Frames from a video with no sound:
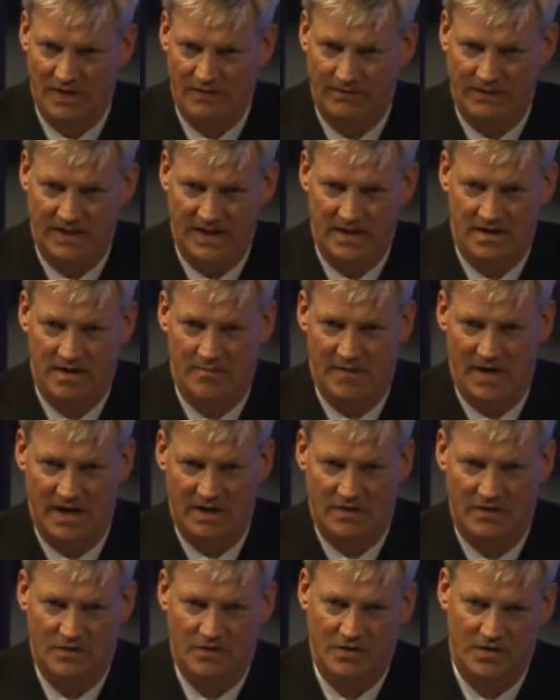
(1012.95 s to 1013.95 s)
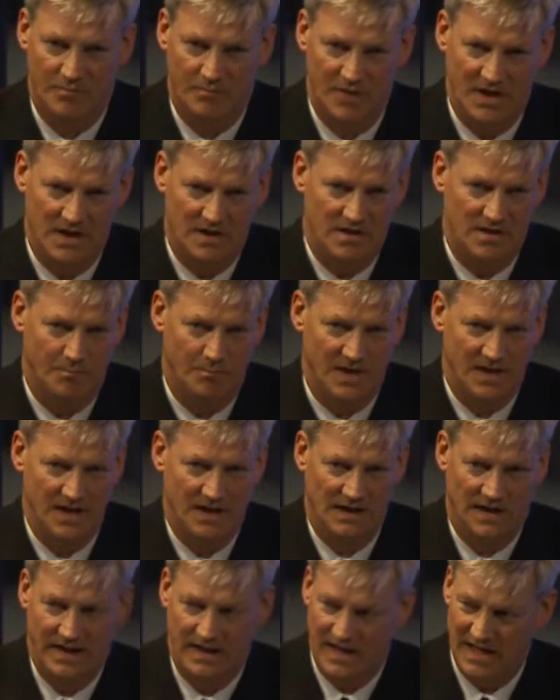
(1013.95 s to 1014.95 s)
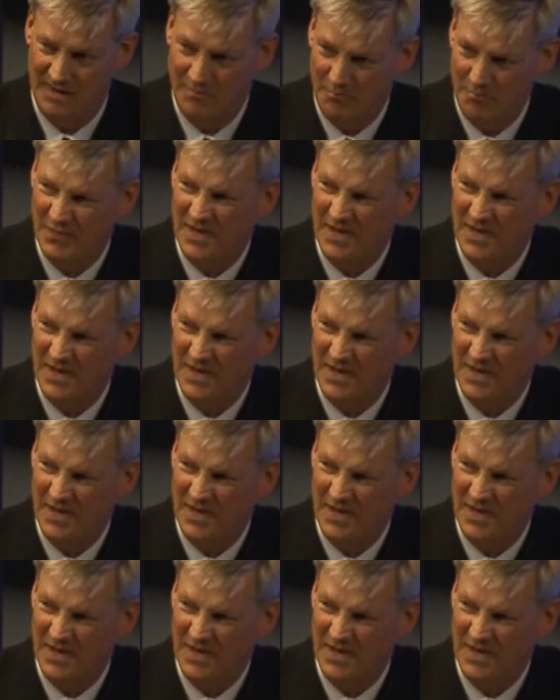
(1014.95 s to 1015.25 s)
fleet commanders to be in the PLAN,